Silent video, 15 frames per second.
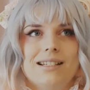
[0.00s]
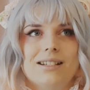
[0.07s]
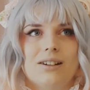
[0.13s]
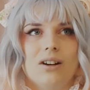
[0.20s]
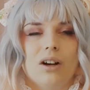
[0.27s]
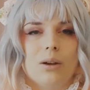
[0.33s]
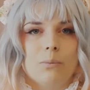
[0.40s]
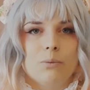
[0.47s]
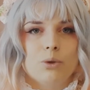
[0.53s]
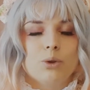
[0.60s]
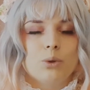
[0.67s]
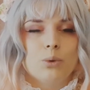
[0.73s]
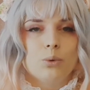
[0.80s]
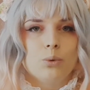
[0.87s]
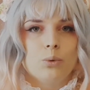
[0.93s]
time
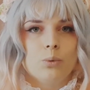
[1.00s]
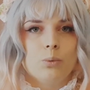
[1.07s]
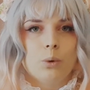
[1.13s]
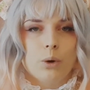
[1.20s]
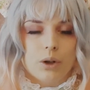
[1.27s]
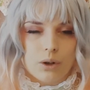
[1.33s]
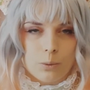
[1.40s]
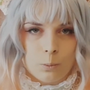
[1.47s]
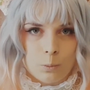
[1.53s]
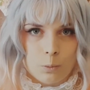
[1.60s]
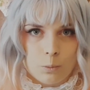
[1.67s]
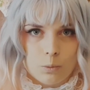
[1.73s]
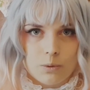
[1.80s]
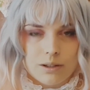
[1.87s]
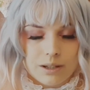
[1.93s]
to work
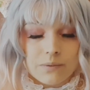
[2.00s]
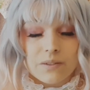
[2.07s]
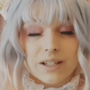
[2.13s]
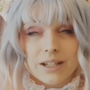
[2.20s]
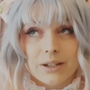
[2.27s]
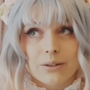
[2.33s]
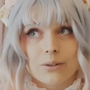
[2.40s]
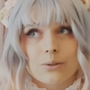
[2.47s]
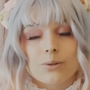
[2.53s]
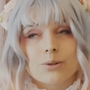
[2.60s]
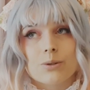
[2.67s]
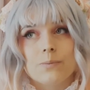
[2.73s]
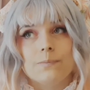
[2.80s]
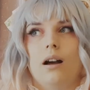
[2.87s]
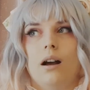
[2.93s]
on the videos.